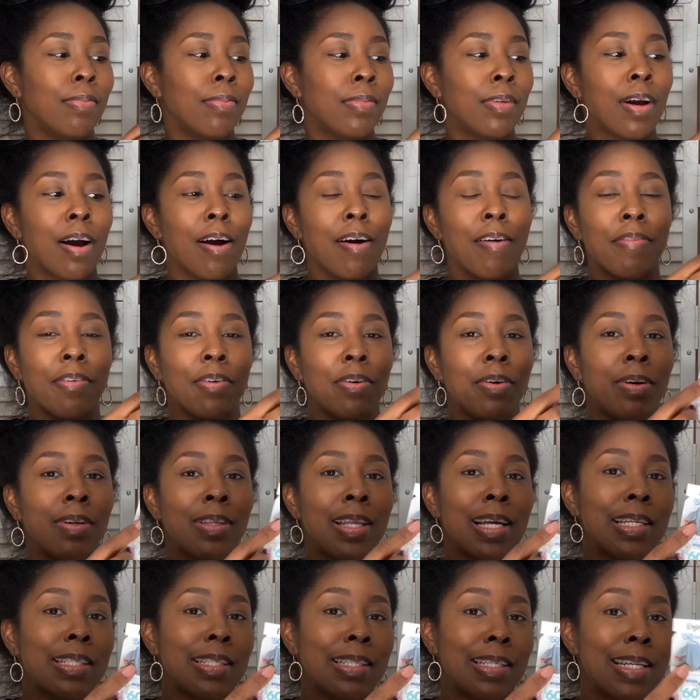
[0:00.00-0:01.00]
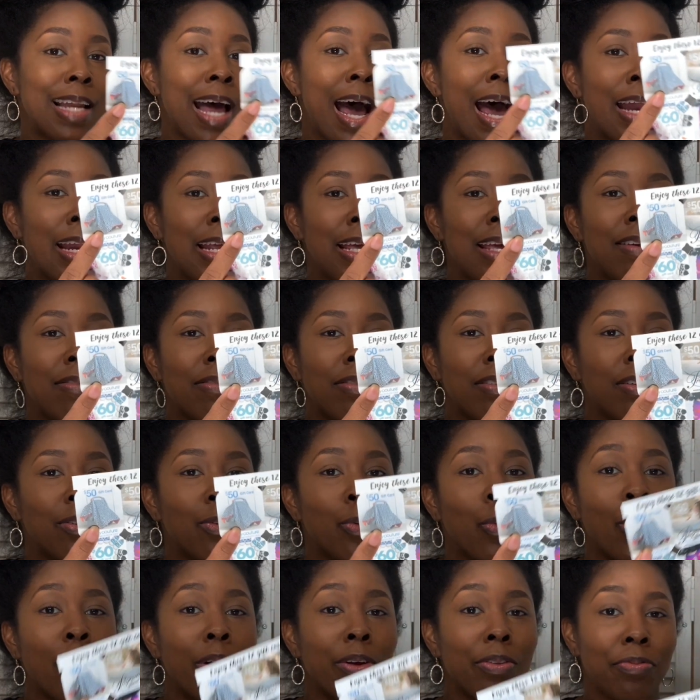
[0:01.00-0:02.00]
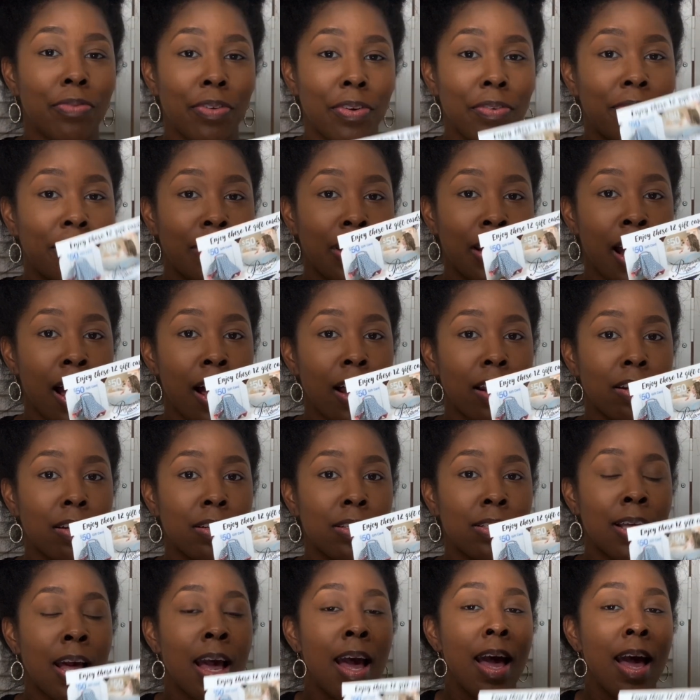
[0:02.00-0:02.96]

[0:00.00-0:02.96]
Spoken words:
cover that's not even worth $50,